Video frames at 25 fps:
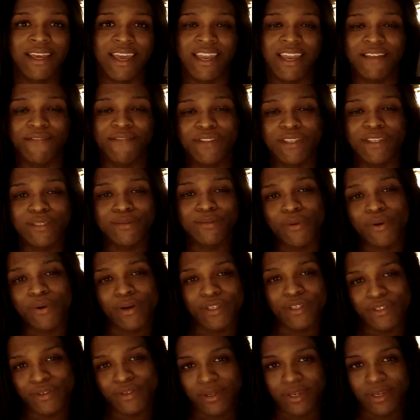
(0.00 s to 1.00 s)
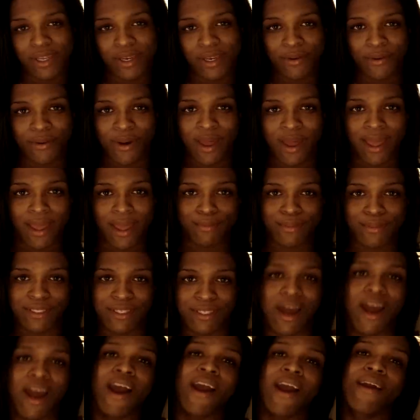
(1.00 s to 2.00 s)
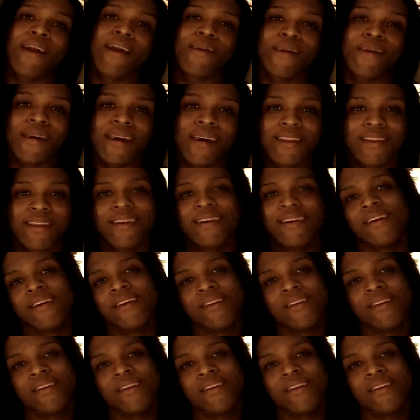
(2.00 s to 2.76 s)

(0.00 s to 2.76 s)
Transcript: And if this bores you in any way, I'm sorry, but